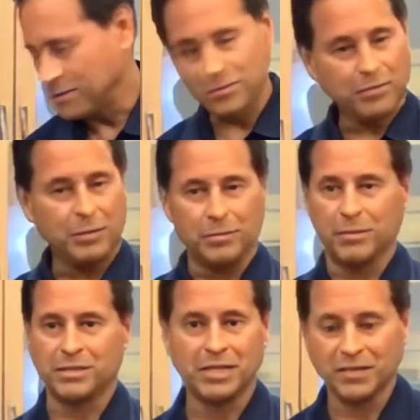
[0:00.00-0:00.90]
they'll pop
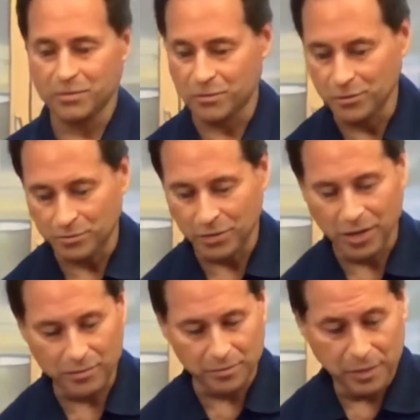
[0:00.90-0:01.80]
about 10 of them, no
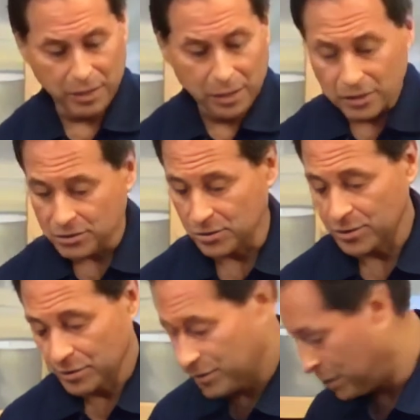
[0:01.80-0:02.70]
problem. So here
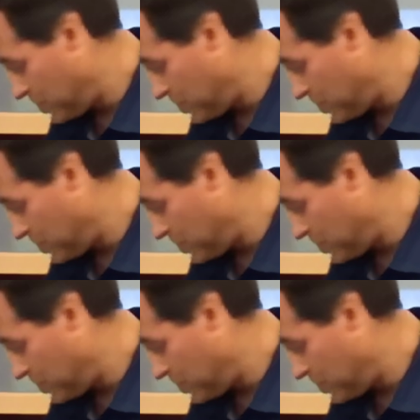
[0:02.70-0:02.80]
what I'm going to